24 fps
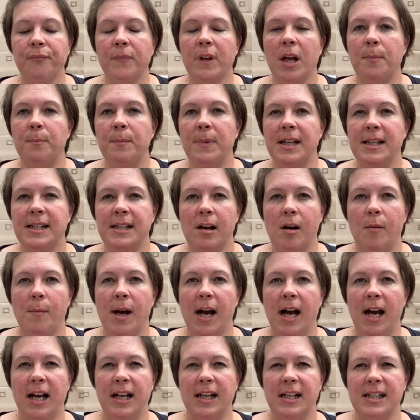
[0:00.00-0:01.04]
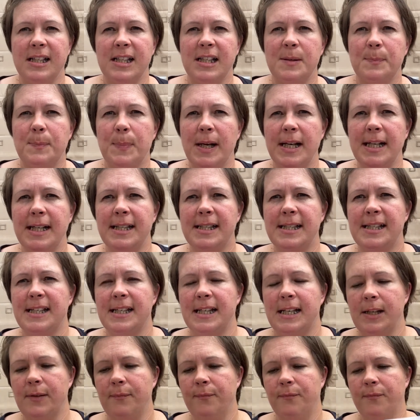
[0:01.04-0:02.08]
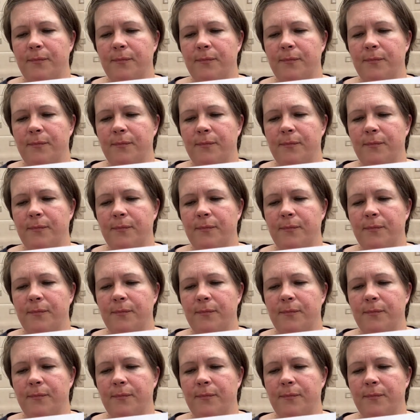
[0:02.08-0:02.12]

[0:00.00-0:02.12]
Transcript: medium, and spicy.